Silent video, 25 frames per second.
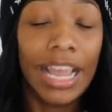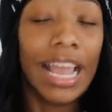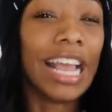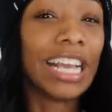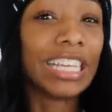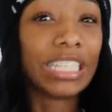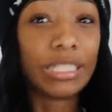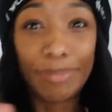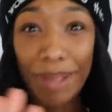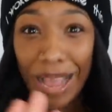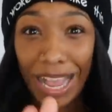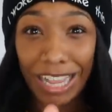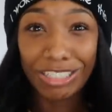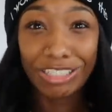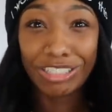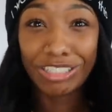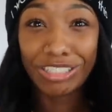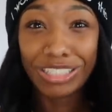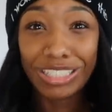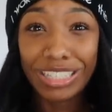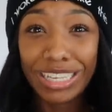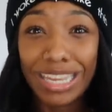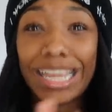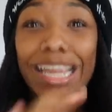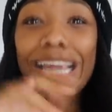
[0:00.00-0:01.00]

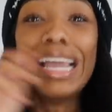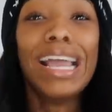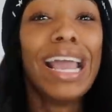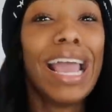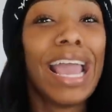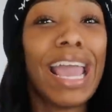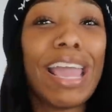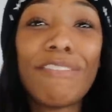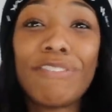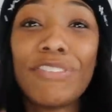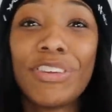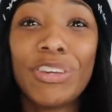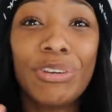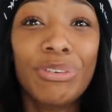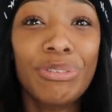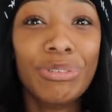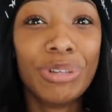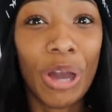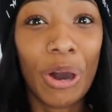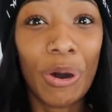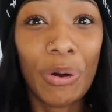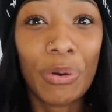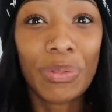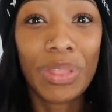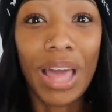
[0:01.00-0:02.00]
Especially if you
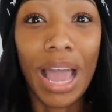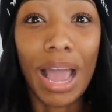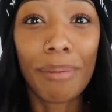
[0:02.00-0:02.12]
know